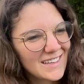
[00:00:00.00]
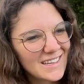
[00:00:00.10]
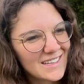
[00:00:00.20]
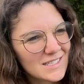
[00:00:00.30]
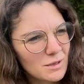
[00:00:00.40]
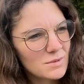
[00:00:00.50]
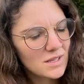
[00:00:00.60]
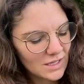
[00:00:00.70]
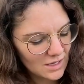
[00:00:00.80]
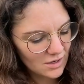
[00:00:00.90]

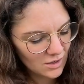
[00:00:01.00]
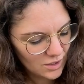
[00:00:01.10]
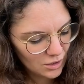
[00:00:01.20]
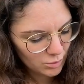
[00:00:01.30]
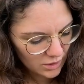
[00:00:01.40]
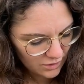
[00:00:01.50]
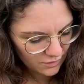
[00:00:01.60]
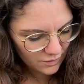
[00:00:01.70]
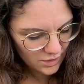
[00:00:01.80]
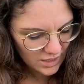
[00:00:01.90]
except the audiobook
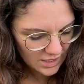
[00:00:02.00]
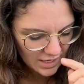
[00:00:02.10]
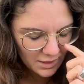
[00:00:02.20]
for it.